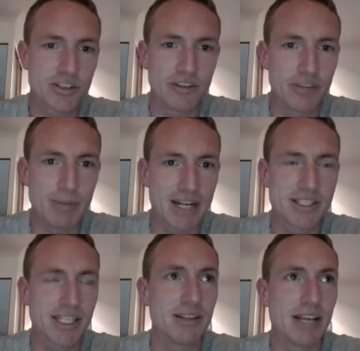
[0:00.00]

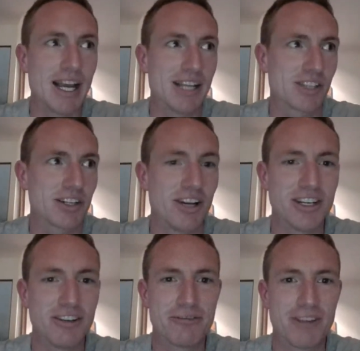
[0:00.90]
humanity as a
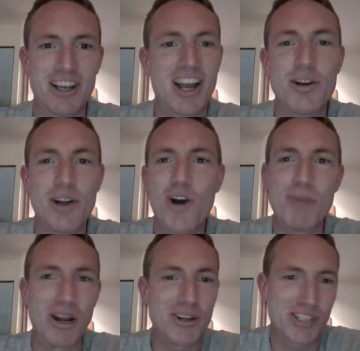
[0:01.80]
kind of
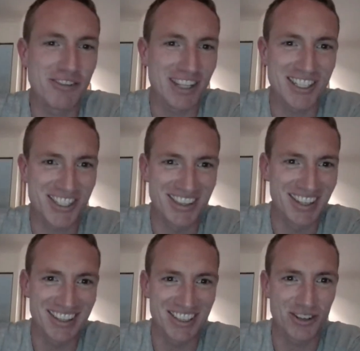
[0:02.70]
homo civis,
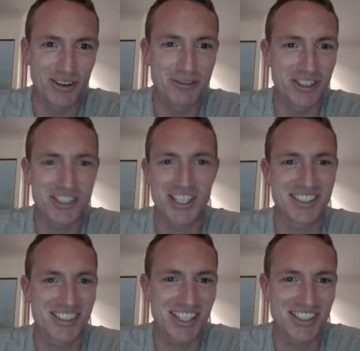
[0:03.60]
the sort of the
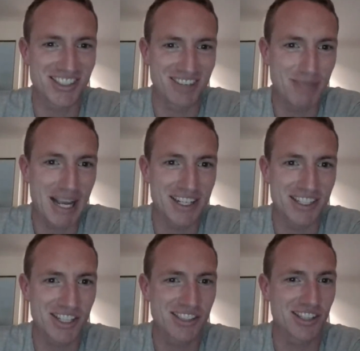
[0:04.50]
citizen, mm-hmm. man, the
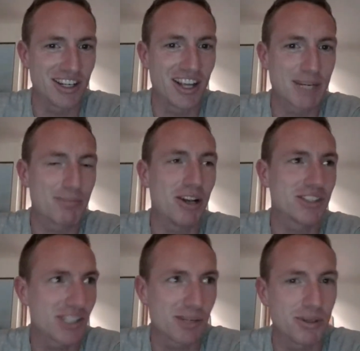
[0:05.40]
citizen, like
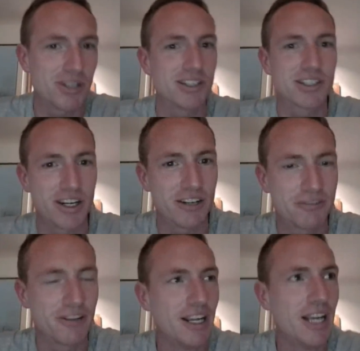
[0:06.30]
participant kind
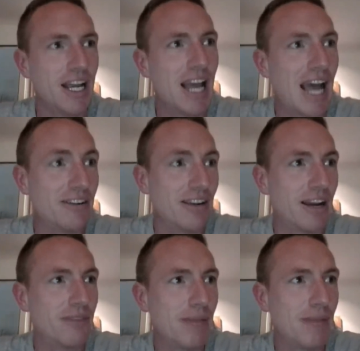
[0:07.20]
of, and
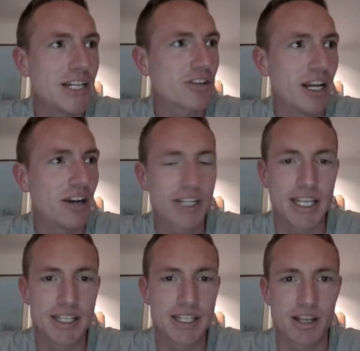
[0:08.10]

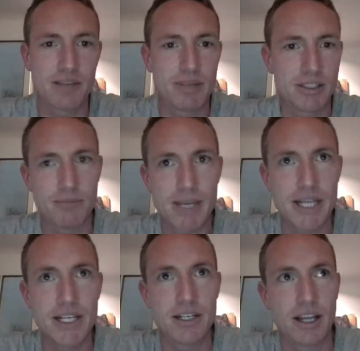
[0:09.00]
matriarchy is a
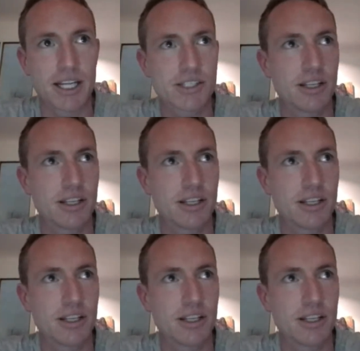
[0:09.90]
main, like